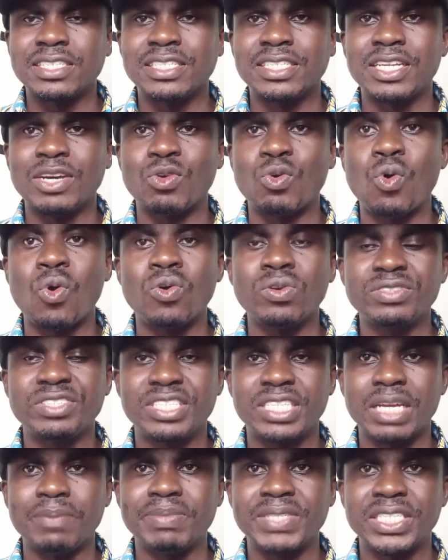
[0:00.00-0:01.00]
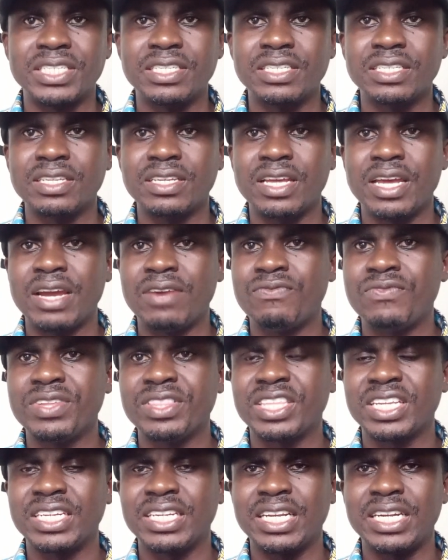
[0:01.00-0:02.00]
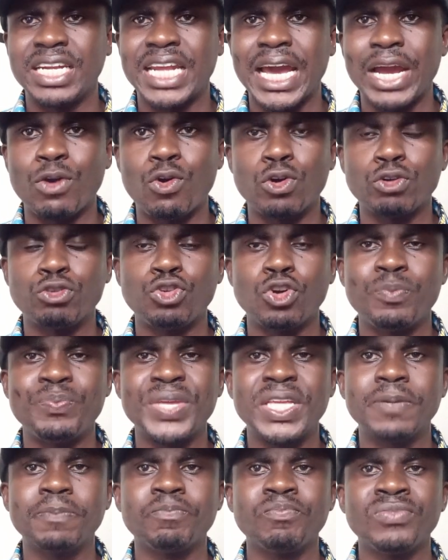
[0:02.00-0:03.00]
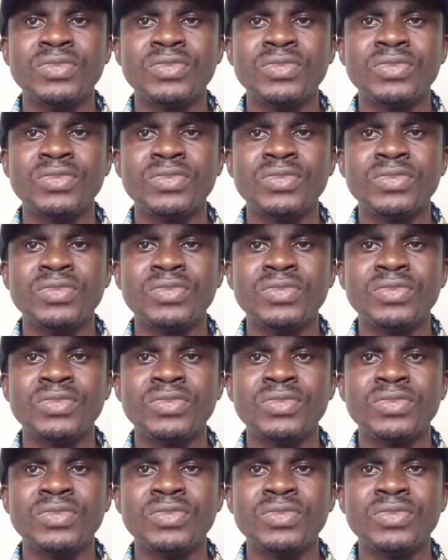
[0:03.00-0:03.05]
the concept, everything, the dichotomy,